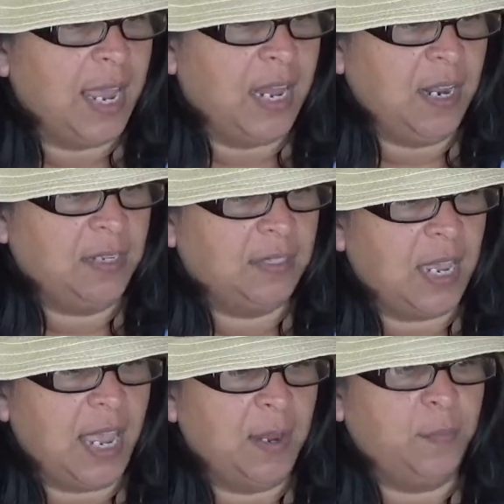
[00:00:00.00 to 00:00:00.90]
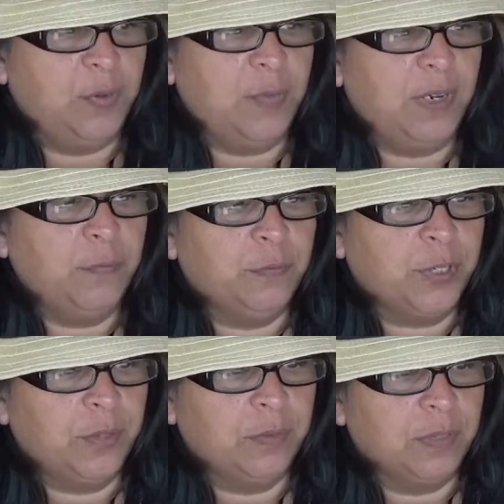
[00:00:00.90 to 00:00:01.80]
And it's a primitive
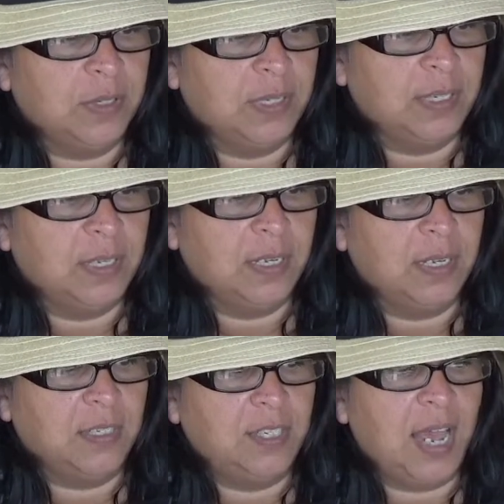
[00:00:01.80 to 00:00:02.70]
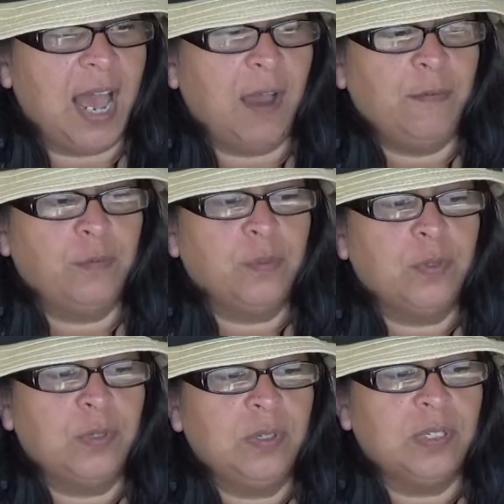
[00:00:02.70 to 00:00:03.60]
root, to have
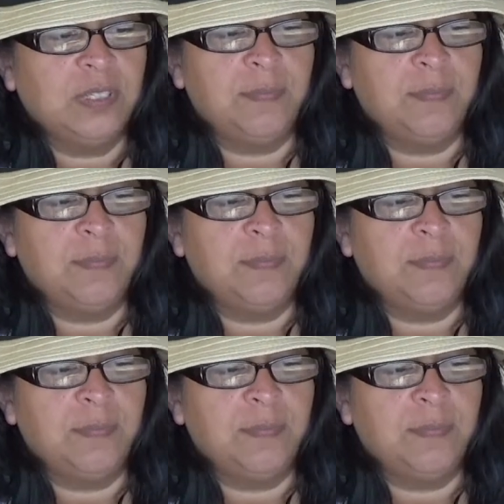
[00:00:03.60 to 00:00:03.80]
rule,